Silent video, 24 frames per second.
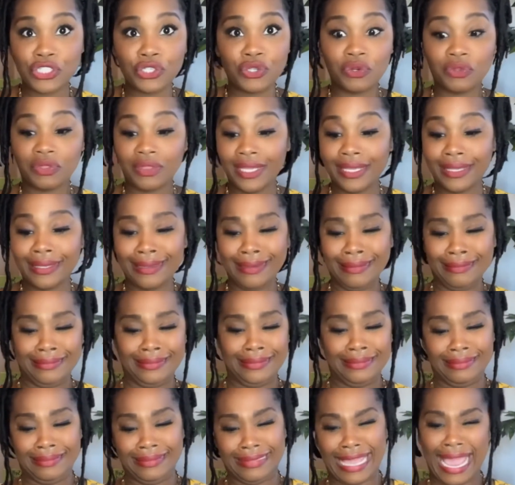you're thinking,
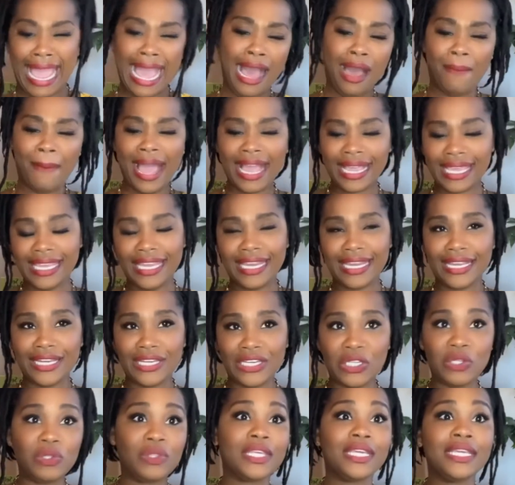yeah, my kid can
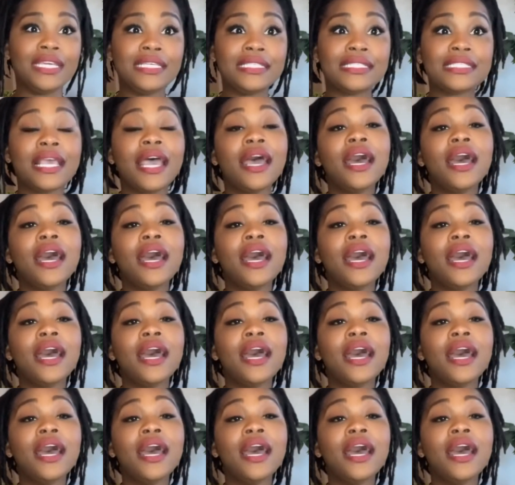do this.